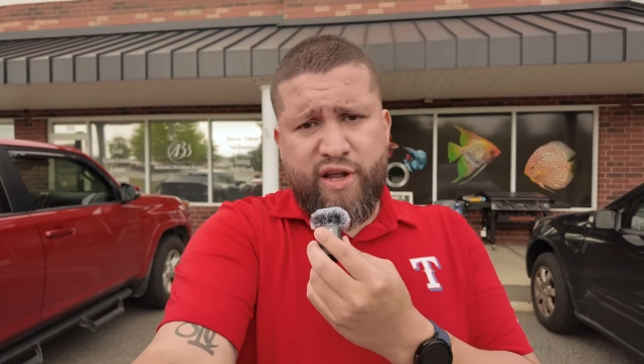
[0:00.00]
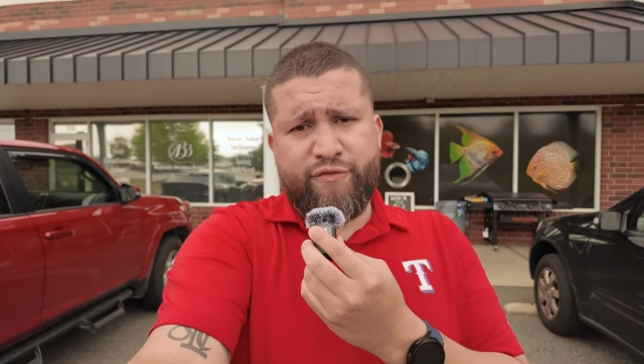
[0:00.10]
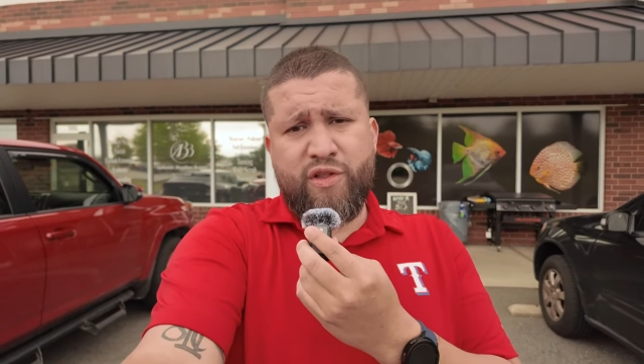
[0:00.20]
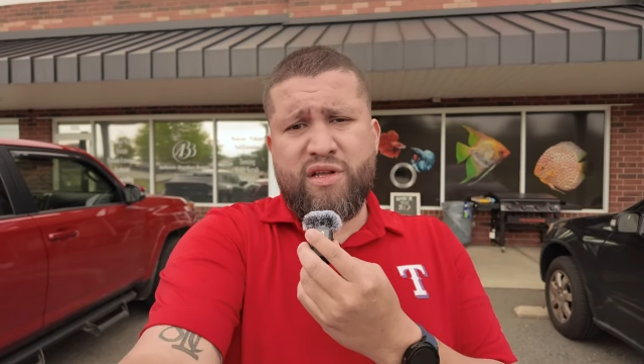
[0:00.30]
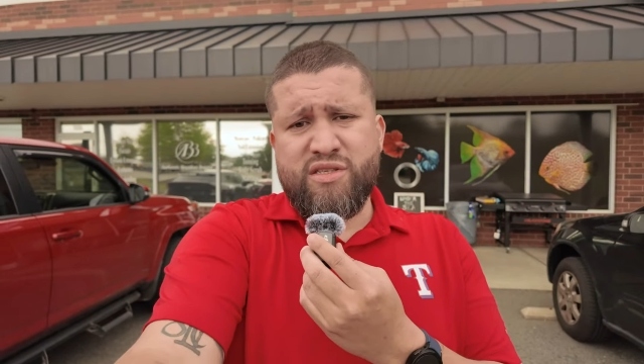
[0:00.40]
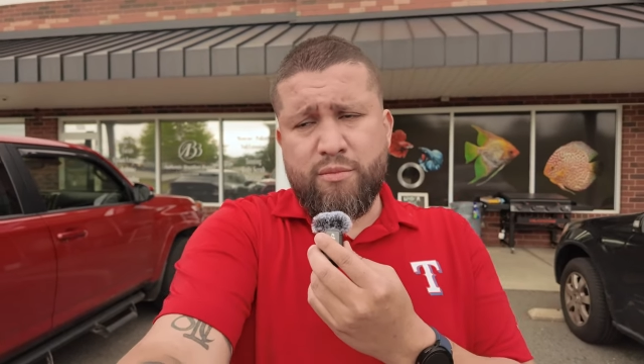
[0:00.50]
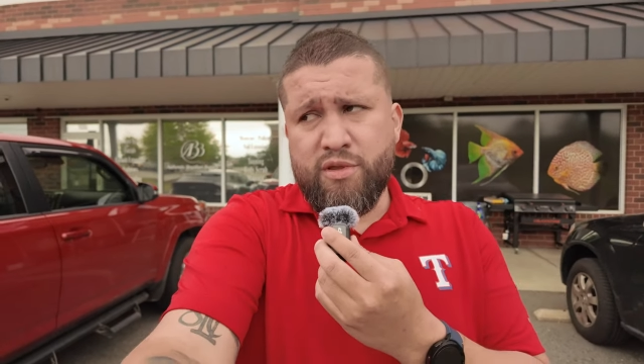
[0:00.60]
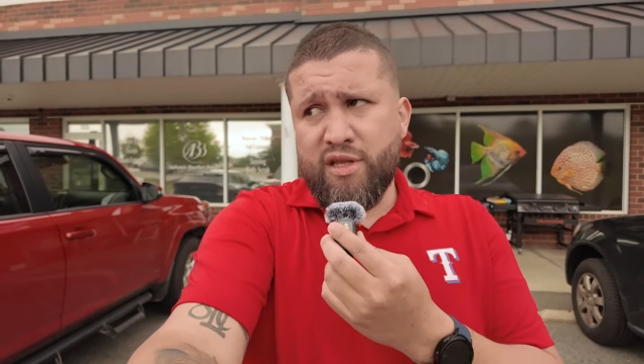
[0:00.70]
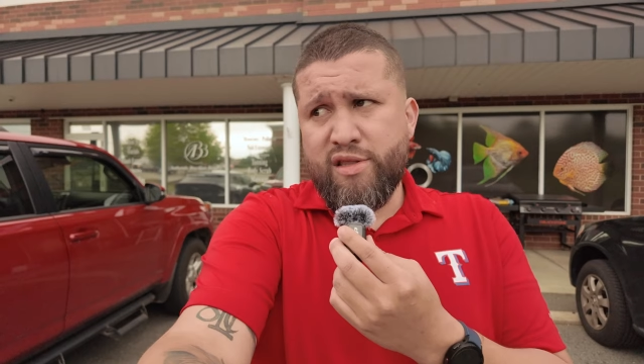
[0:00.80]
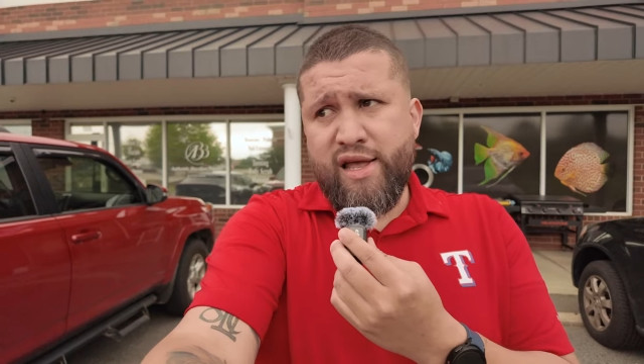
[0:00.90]
definitely
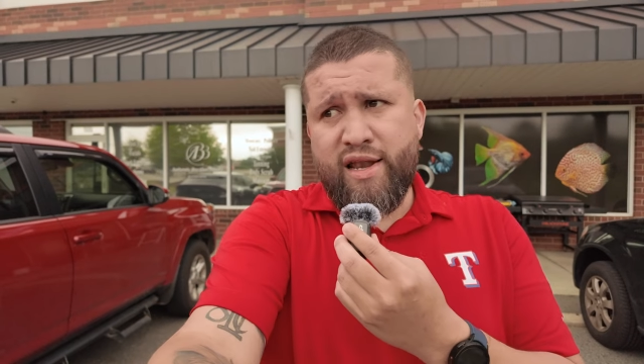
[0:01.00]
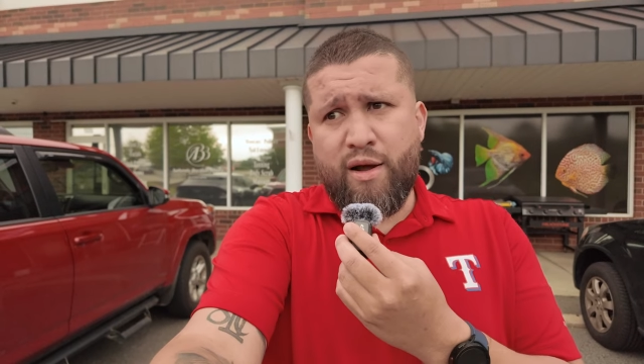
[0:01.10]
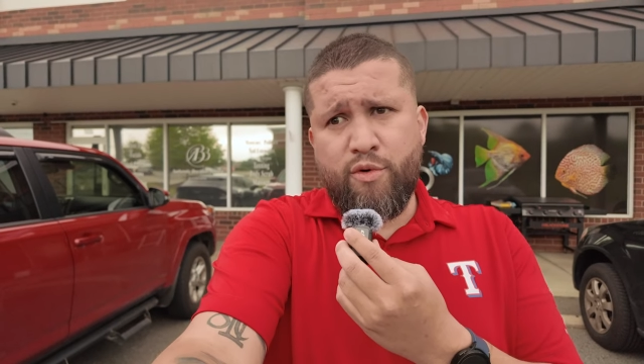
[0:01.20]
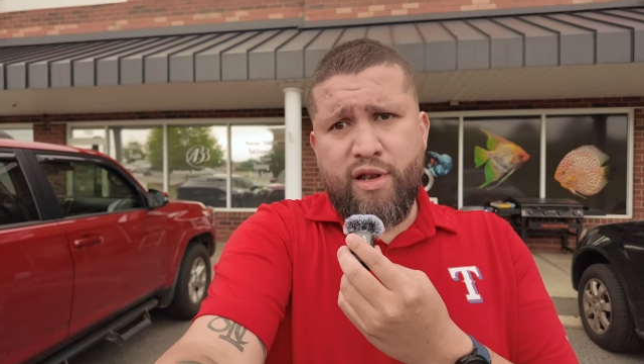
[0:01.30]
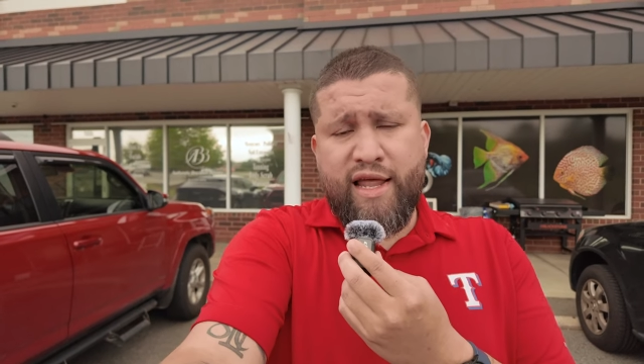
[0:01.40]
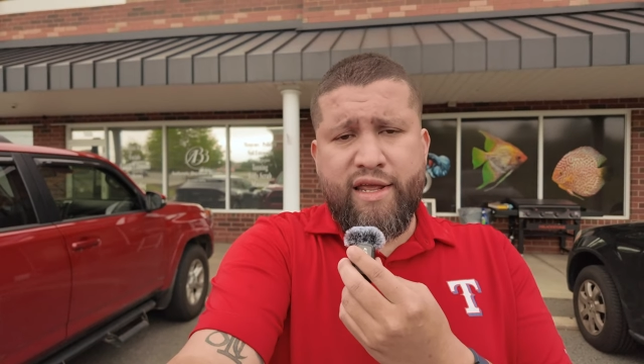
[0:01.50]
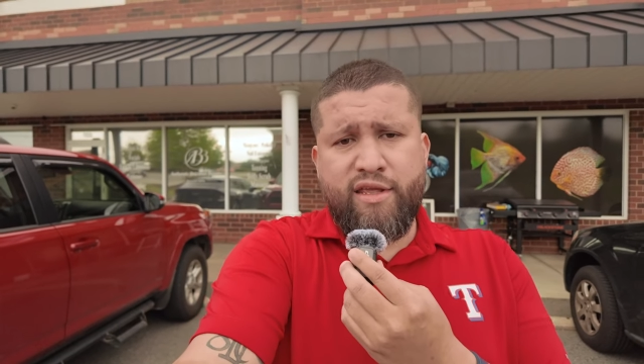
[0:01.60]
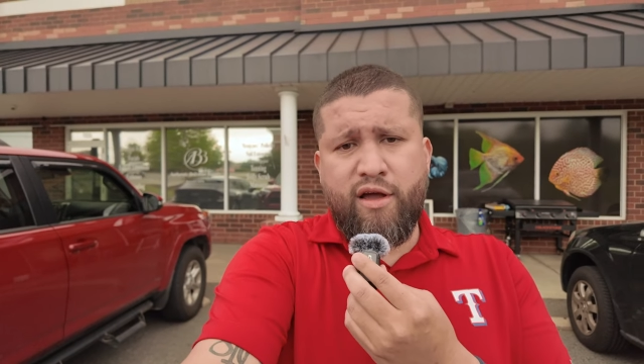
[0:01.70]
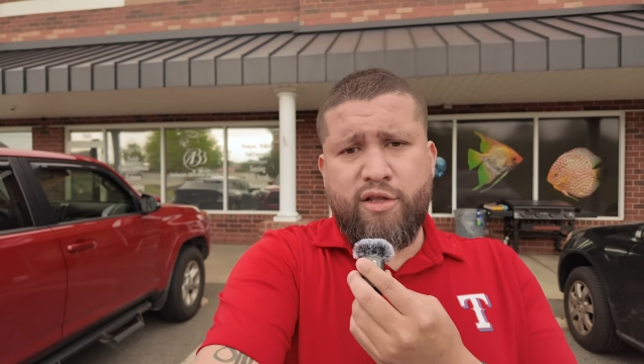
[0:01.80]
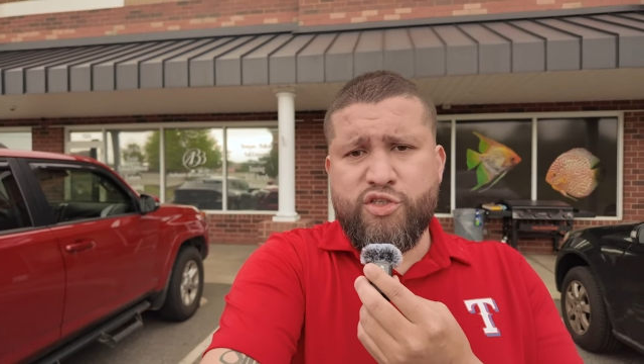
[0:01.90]
something that I would
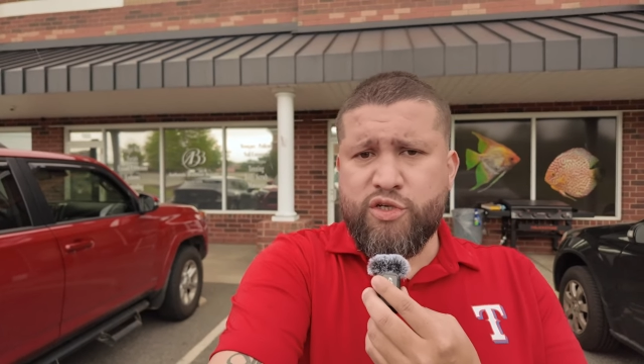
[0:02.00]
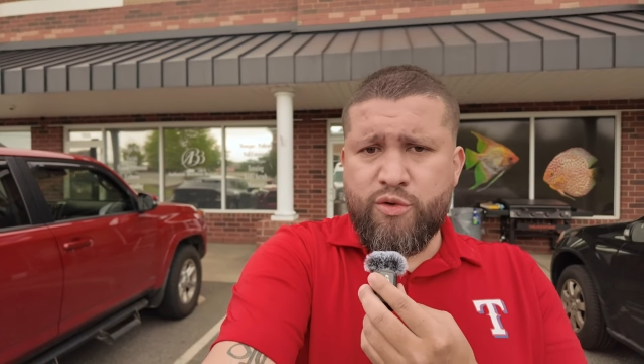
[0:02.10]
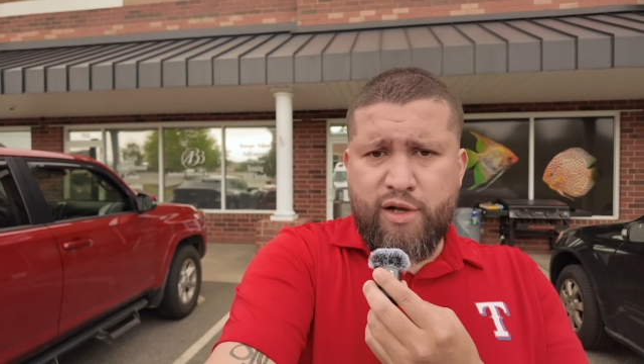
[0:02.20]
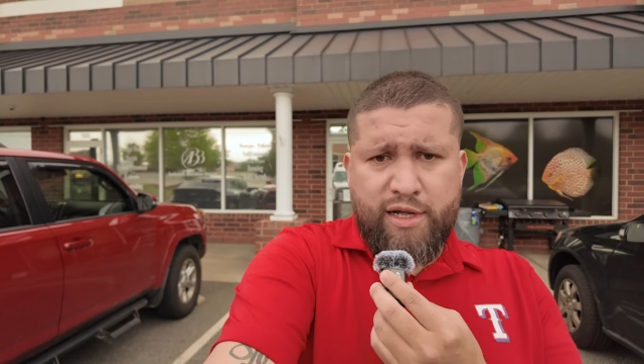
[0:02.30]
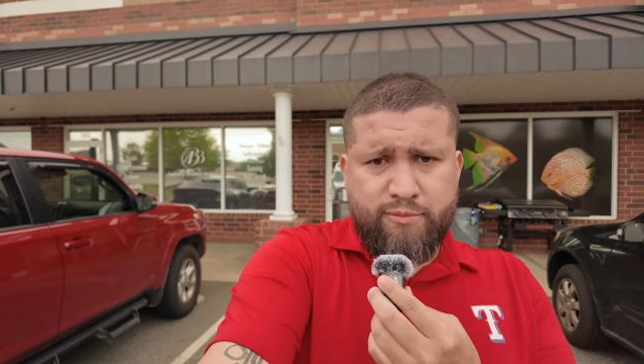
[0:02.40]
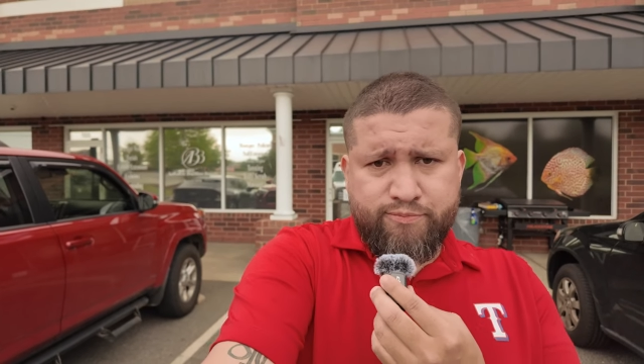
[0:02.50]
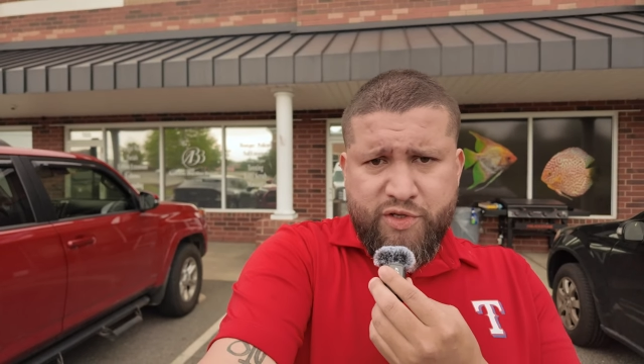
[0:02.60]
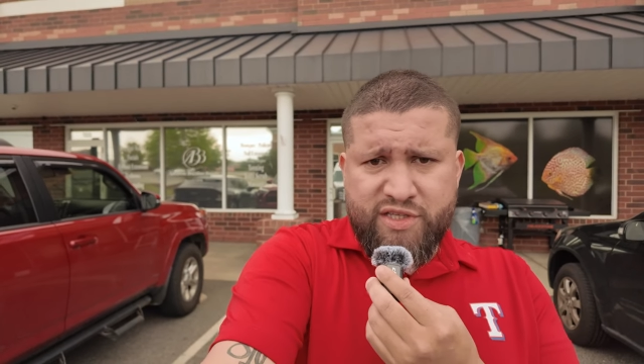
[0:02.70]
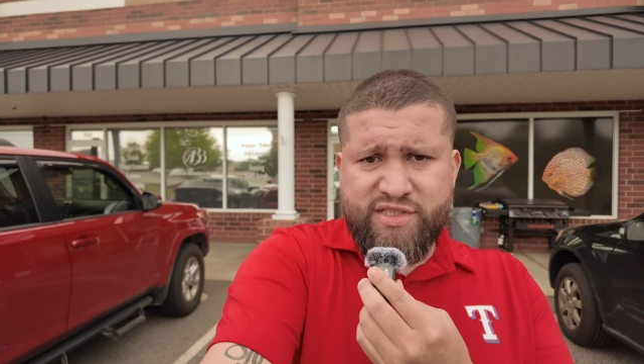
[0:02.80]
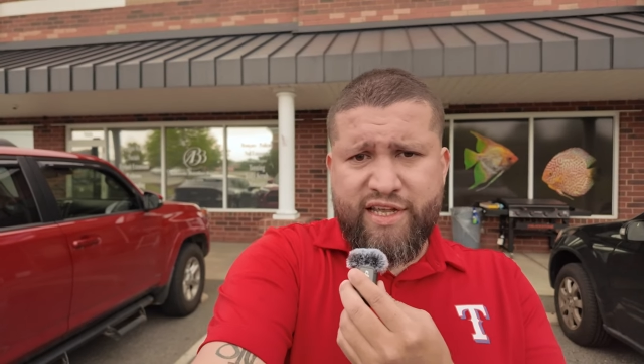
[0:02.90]
like y'all to
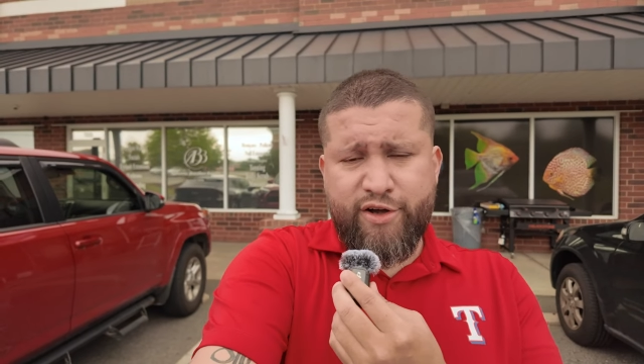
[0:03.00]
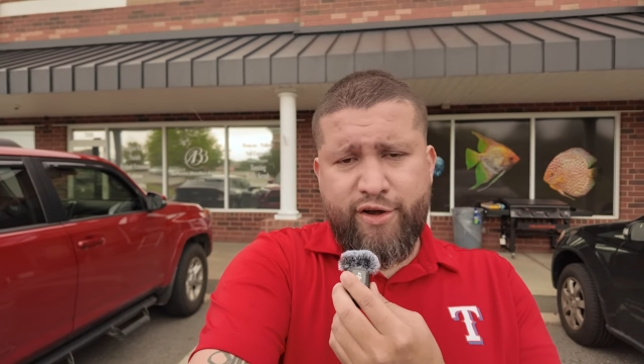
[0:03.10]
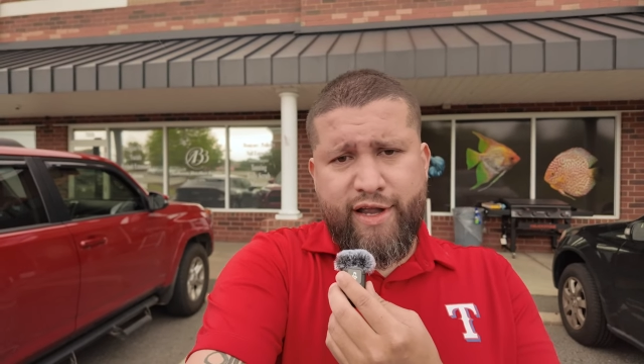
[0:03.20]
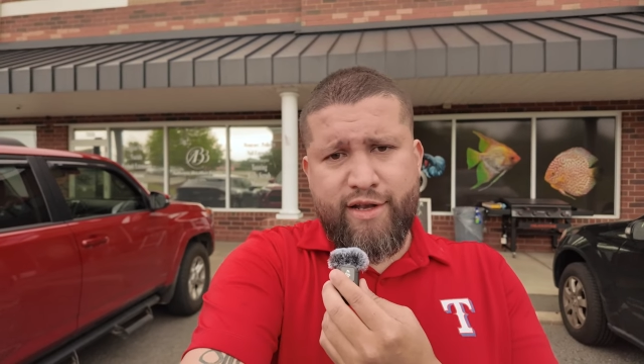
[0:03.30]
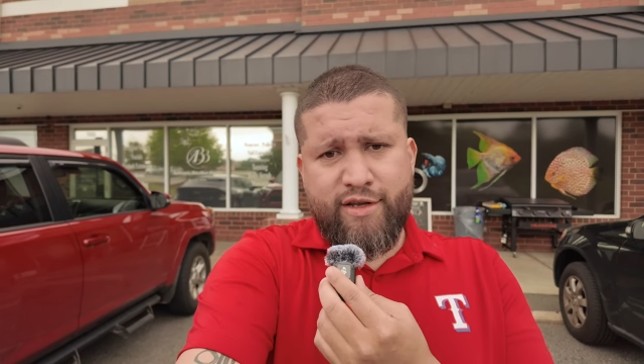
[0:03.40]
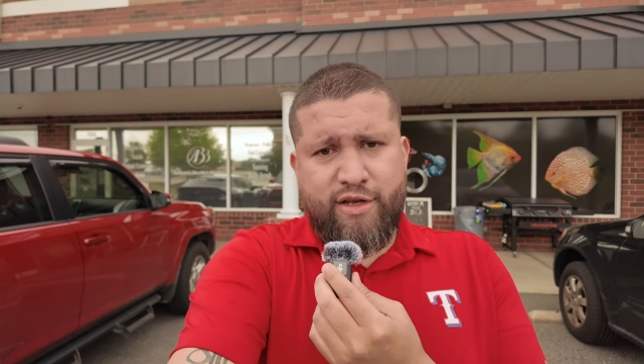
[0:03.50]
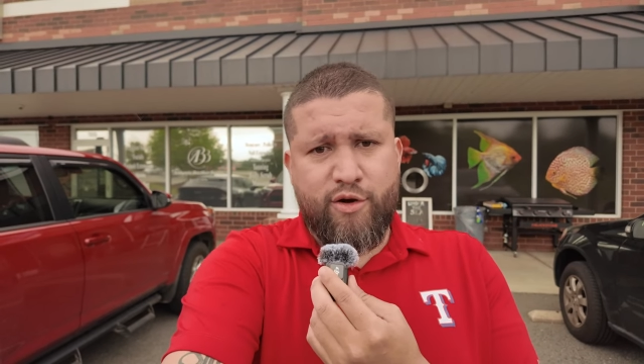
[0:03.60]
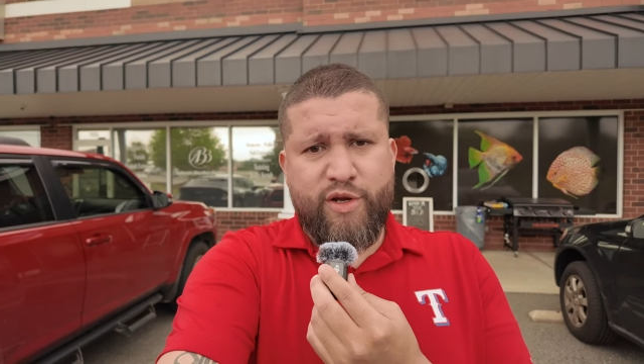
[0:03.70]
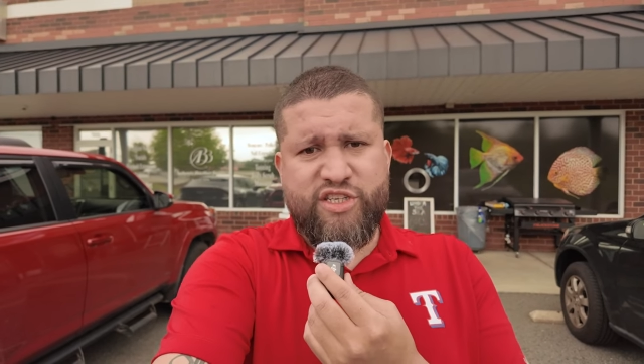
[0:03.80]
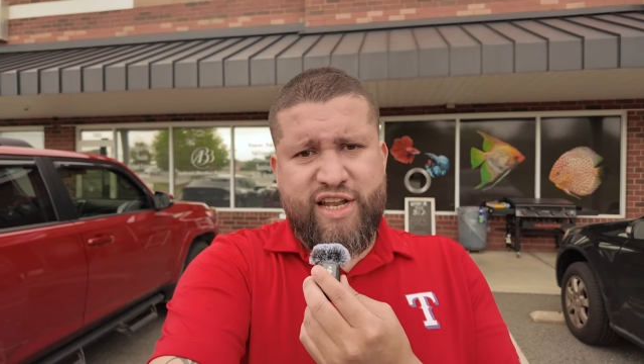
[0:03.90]
consider and, you
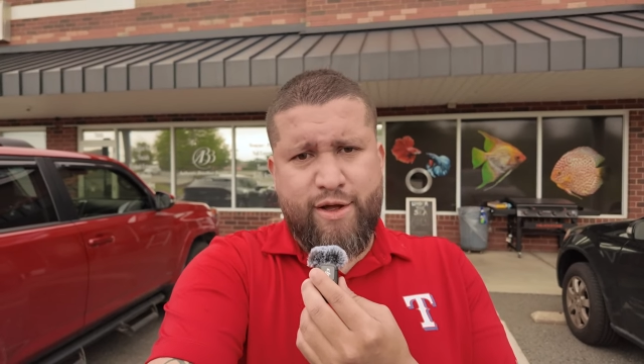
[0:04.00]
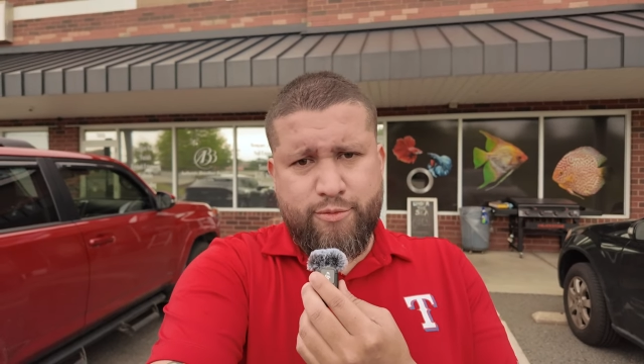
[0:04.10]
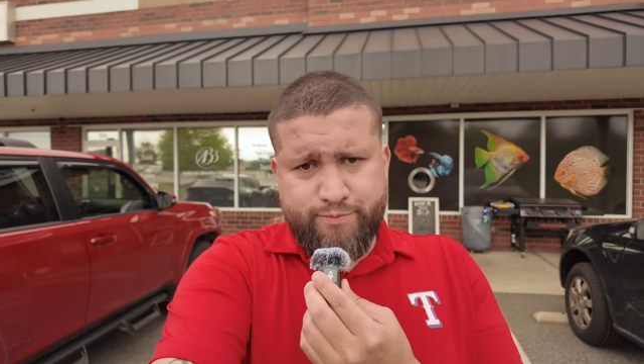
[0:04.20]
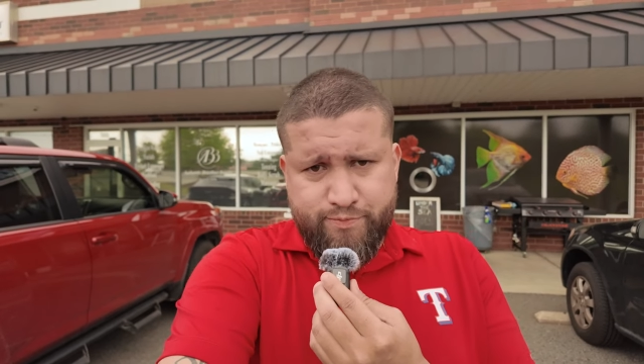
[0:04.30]
know, reaching out.